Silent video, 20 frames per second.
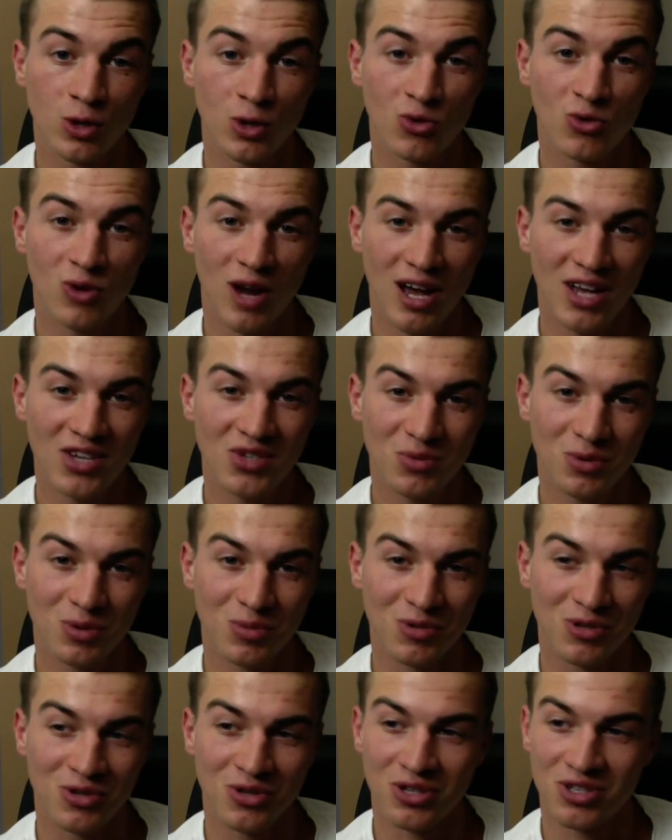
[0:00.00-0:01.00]
grasp
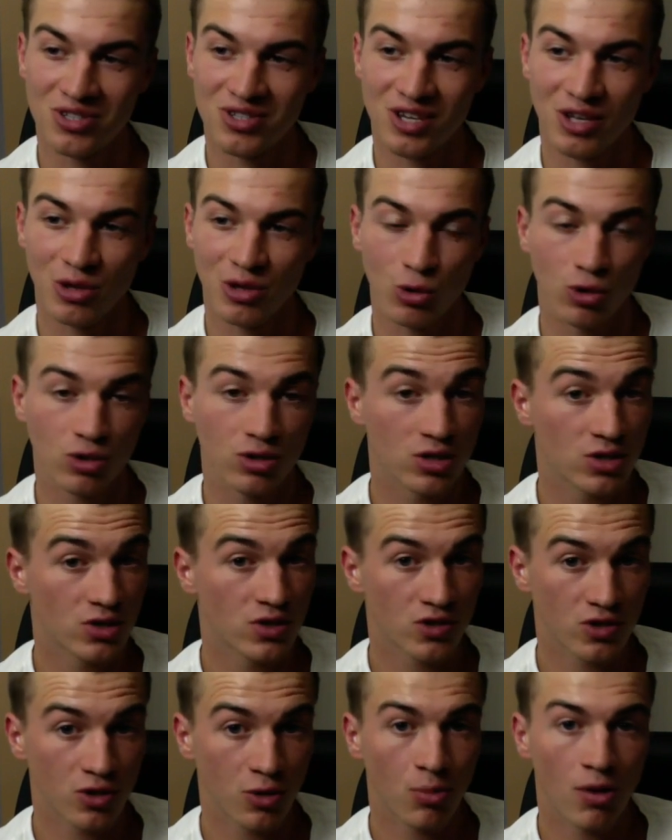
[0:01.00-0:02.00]
them and you can say, Lord, this
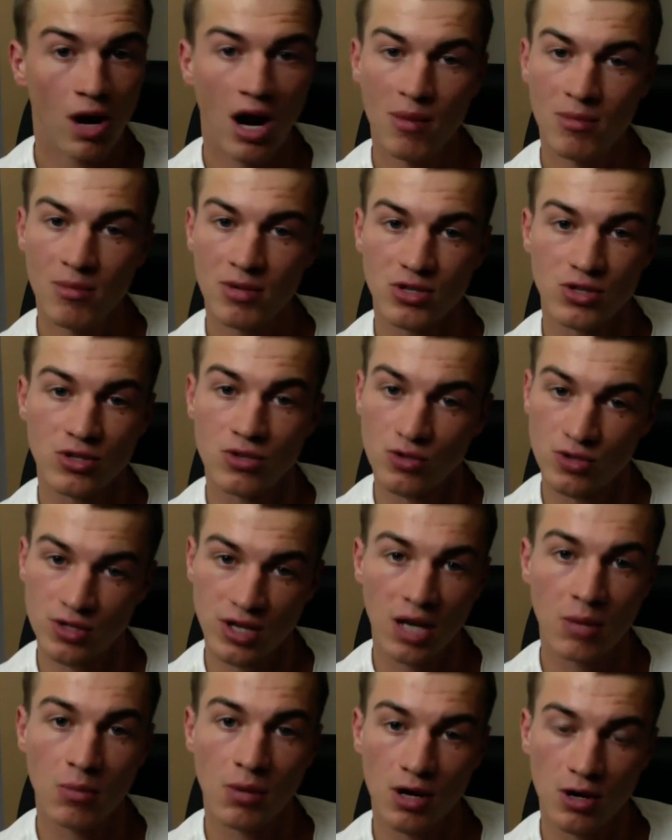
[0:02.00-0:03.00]
is your promise. You
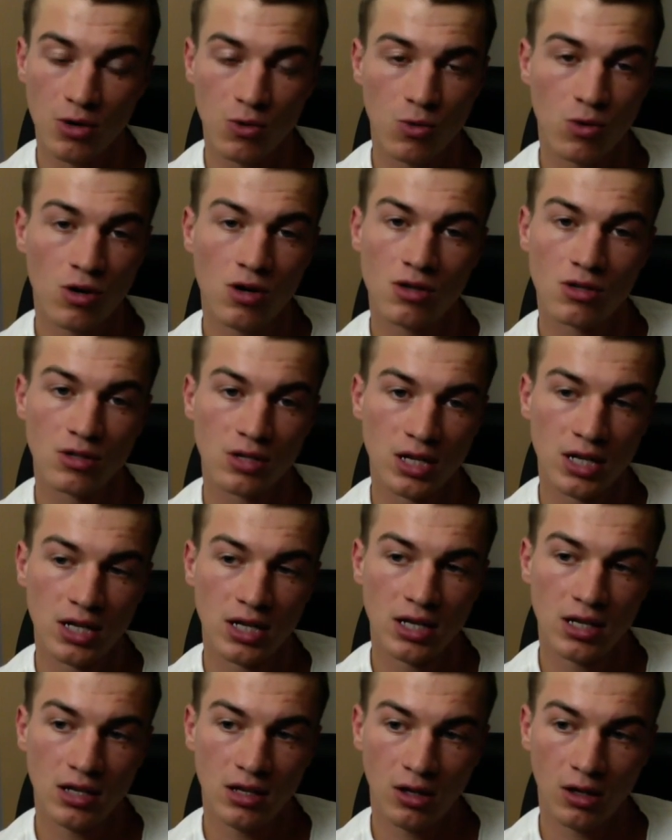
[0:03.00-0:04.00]
stand by your word.
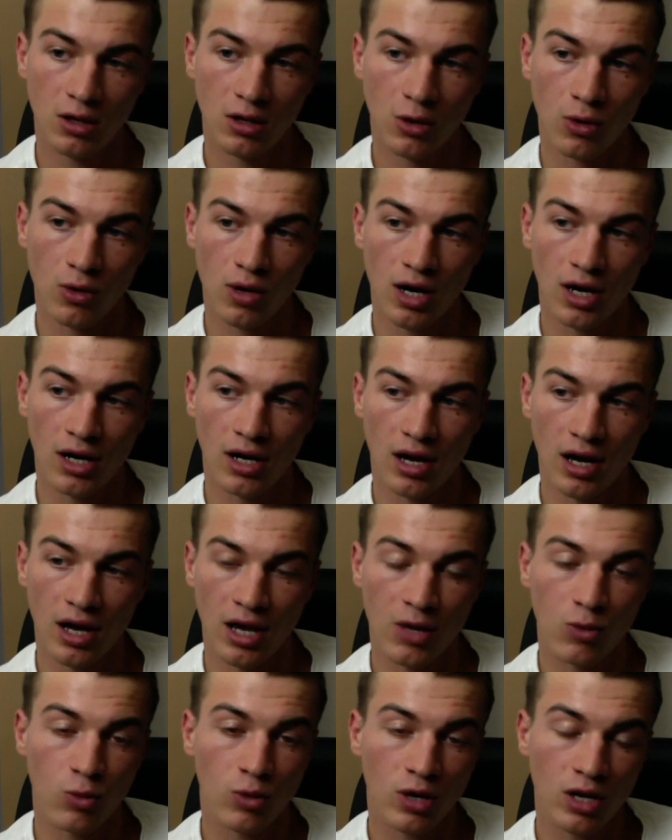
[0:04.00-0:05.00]
You know,
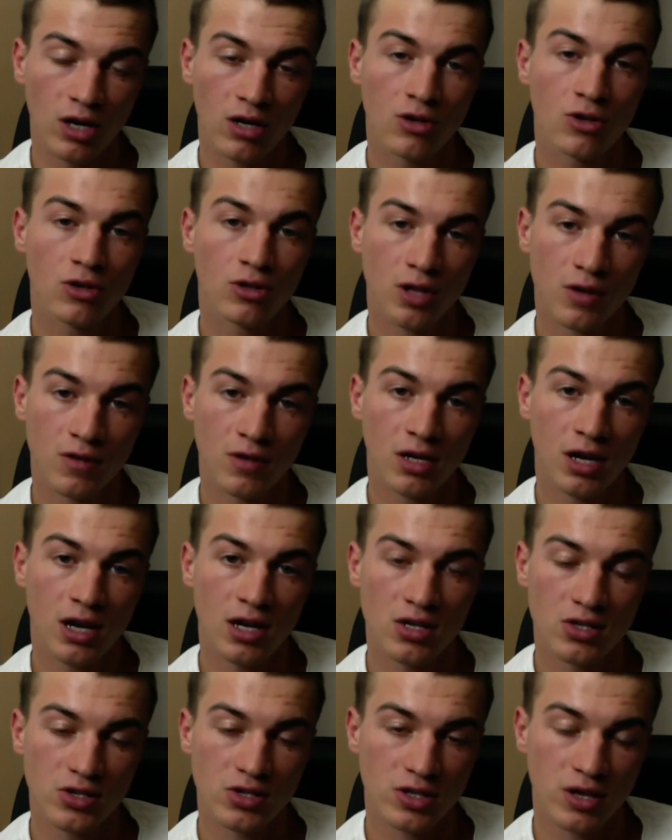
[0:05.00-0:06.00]
I wait on your loving
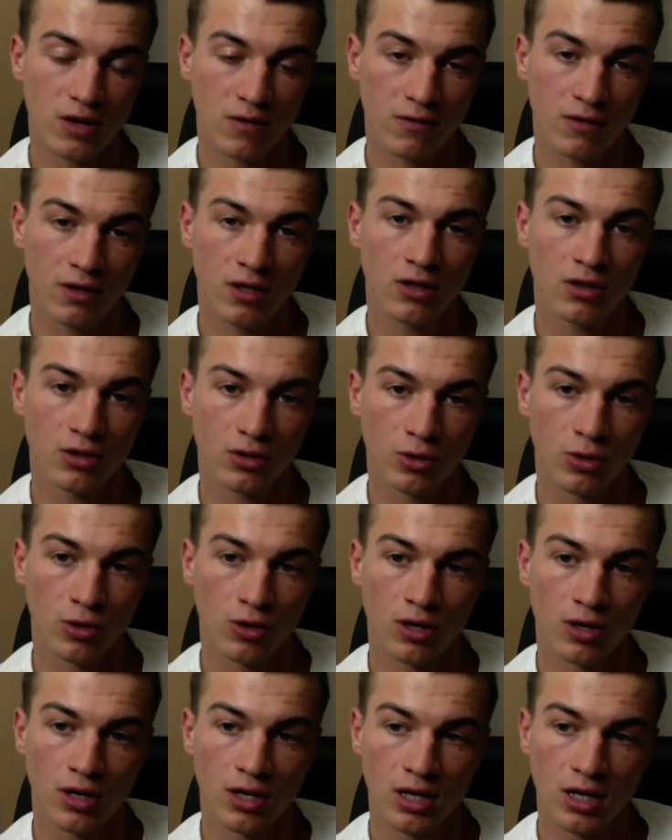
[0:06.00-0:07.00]
kindness and I fear you,
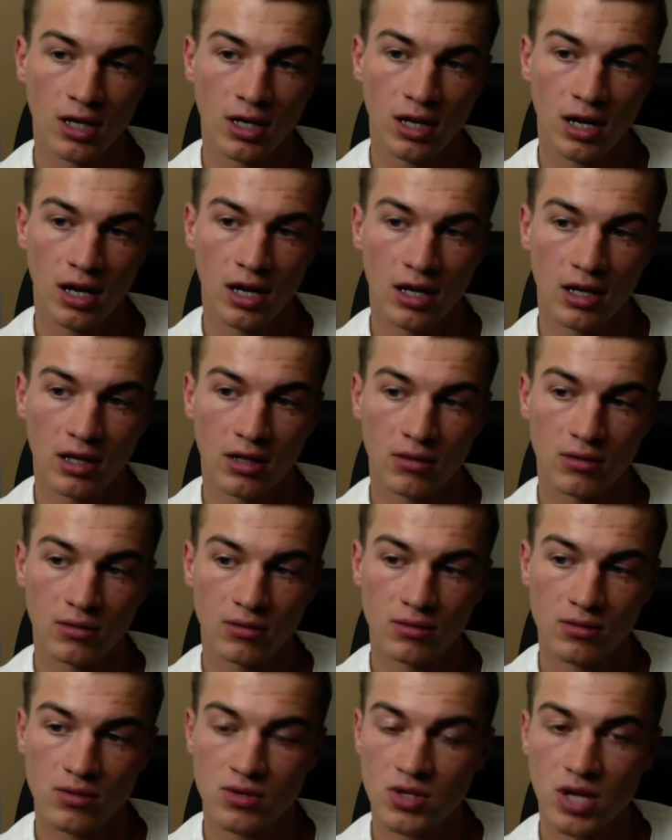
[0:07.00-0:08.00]
Lord.
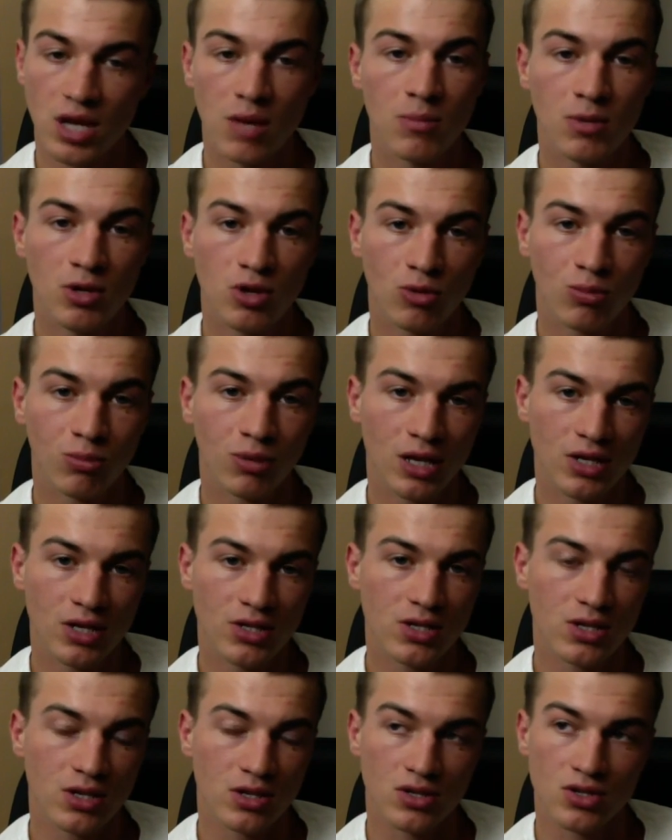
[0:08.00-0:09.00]
Send me your
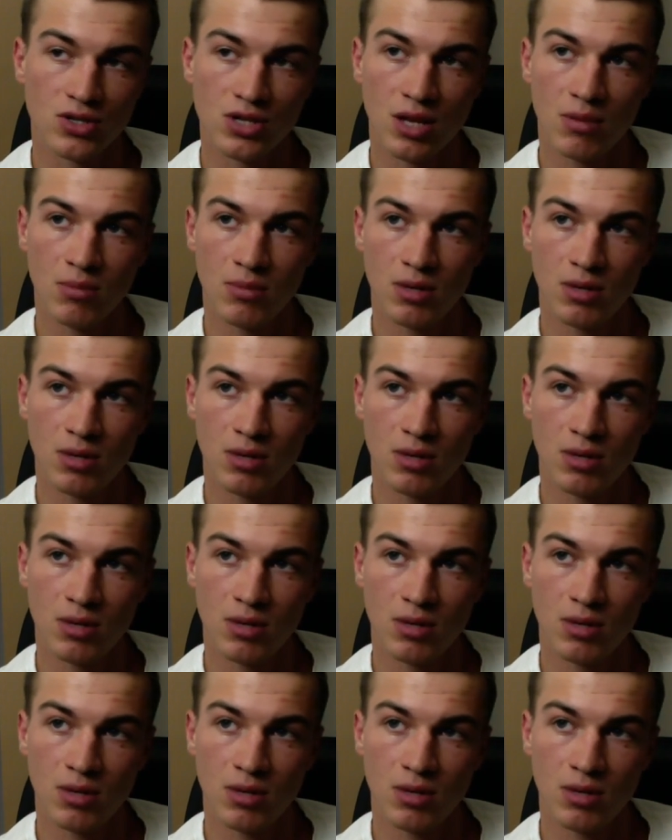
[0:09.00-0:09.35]
blessings. Send